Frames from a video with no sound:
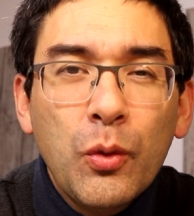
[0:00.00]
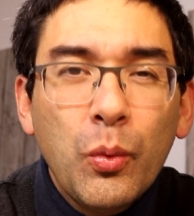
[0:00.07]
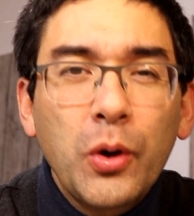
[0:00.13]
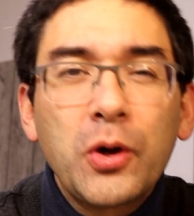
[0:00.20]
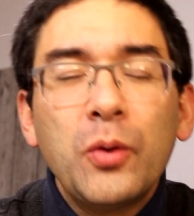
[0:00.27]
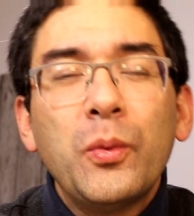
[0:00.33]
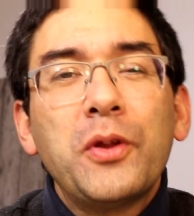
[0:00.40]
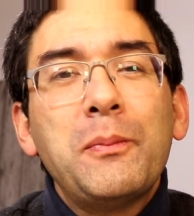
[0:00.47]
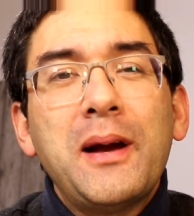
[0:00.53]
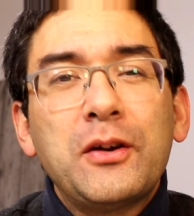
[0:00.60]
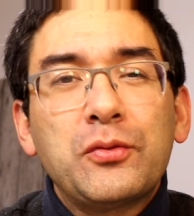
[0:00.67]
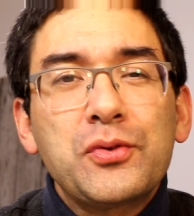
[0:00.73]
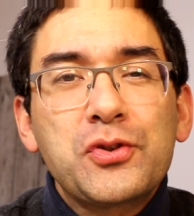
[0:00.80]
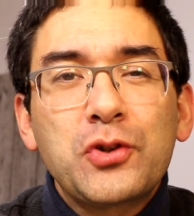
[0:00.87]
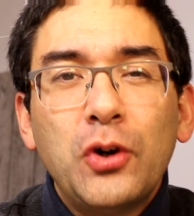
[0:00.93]
working with
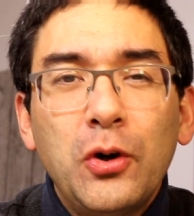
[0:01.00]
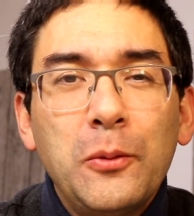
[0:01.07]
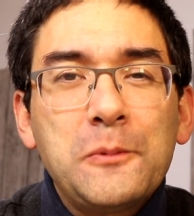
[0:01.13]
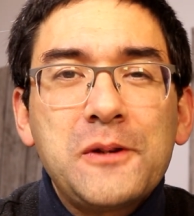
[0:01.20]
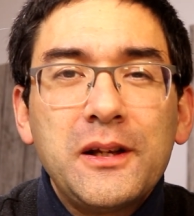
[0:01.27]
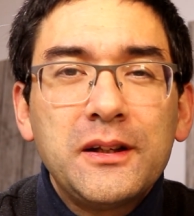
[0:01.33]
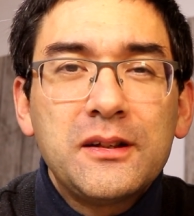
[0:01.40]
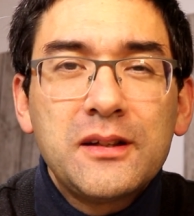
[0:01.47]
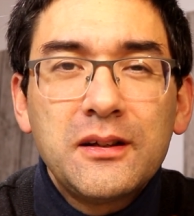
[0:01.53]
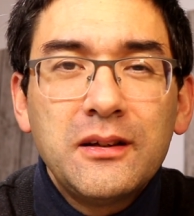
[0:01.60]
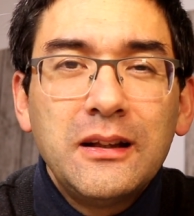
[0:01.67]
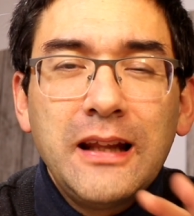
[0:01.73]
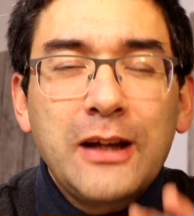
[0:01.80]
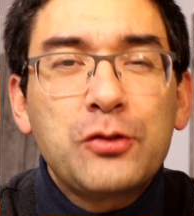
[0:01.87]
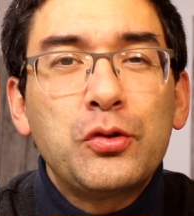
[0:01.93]
microscopes and
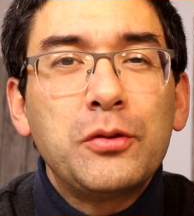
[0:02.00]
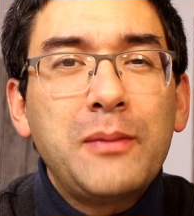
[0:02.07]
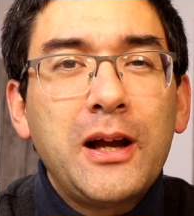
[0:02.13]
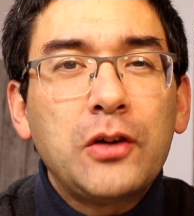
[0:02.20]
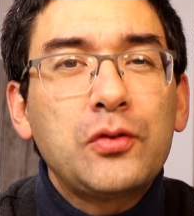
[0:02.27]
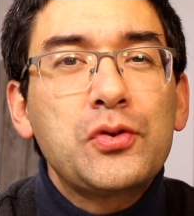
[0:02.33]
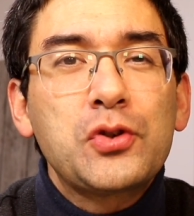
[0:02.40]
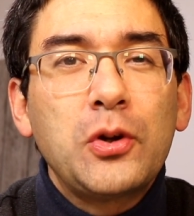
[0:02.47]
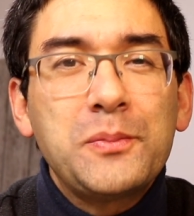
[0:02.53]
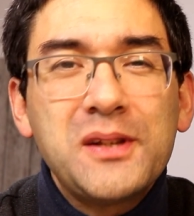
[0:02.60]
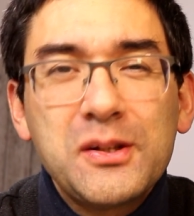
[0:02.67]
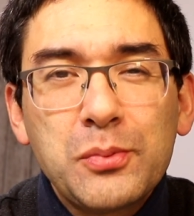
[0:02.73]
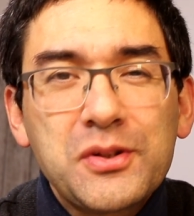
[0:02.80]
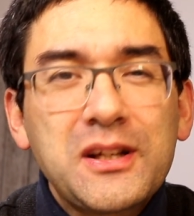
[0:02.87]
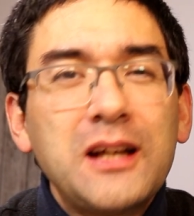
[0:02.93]
electron microscopes.
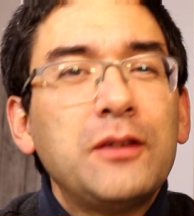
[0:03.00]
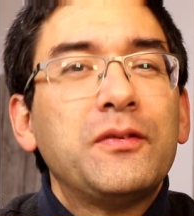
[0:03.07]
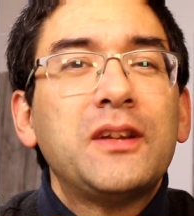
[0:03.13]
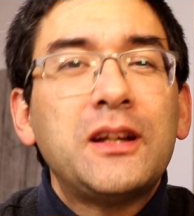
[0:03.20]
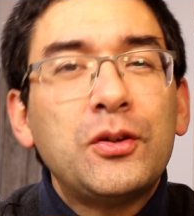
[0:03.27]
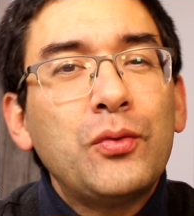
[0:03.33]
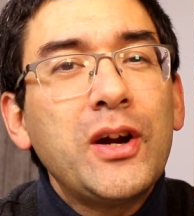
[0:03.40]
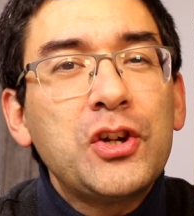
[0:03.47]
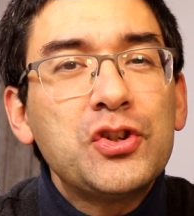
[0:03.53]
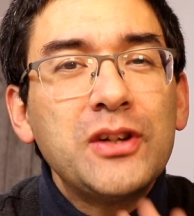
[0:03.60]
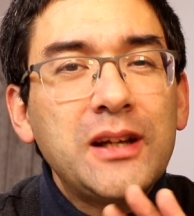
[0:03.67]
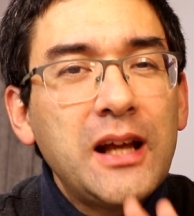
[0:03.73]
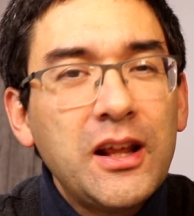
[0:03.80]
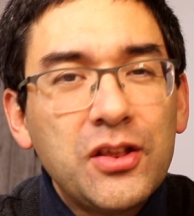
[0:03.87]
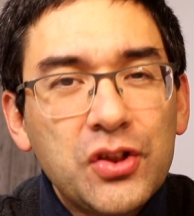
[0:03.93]
This was kind of the direction
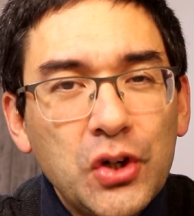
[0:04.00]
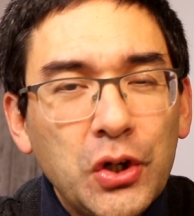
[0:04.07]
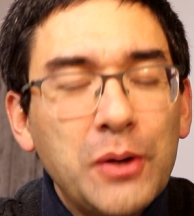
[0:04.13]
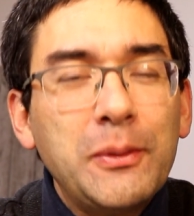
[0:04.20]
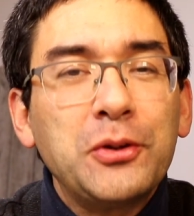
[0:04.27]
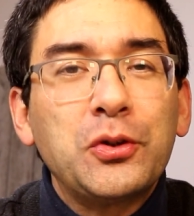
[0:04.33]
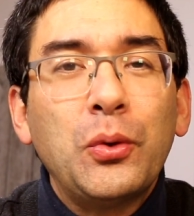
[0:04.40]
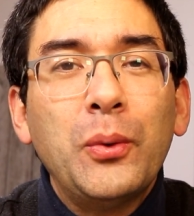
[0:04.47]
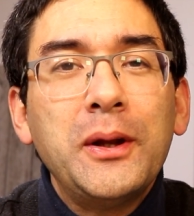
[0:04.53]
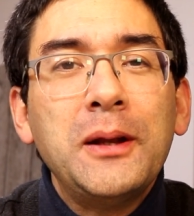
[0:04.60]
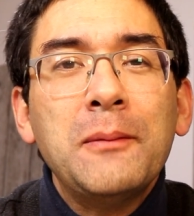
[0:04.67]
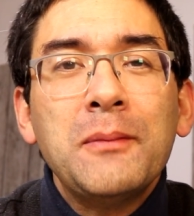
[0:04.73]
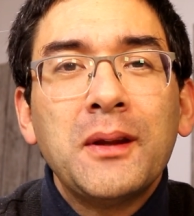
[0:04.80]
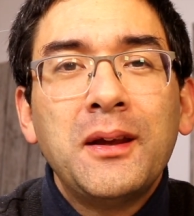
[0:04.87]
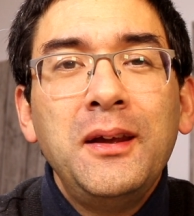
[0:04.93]
that I thought about going.